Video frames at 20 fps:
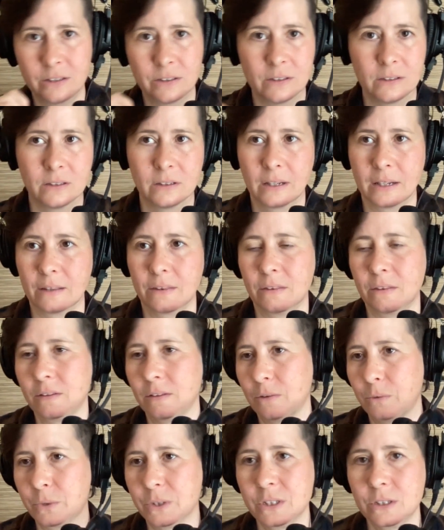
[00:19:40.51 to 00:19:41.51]
and just like the,
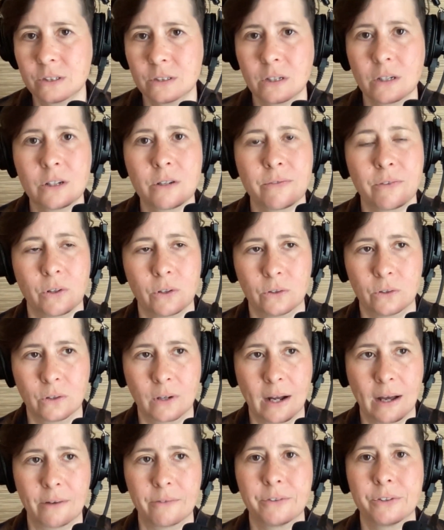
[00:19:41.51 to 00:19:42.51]
it was just such fertile
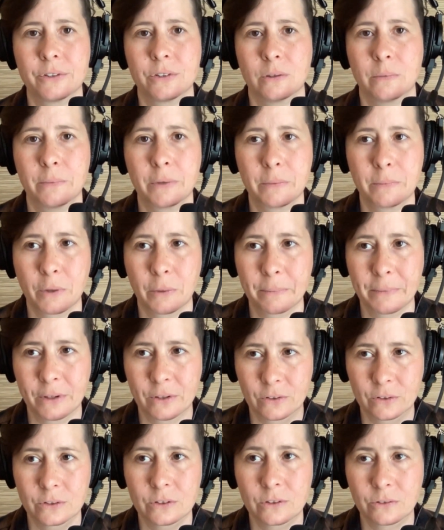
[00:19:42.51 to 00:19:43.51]
ground for so many more
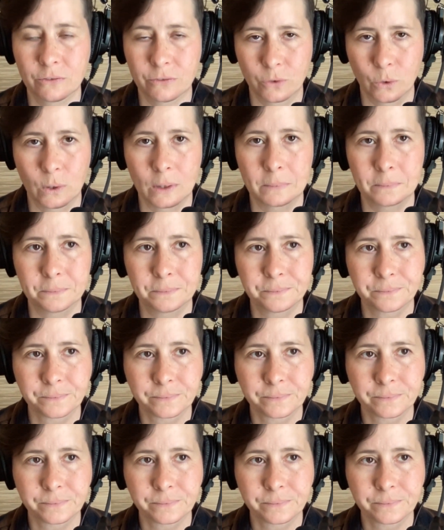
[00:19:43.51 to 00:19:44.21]
minerals to form.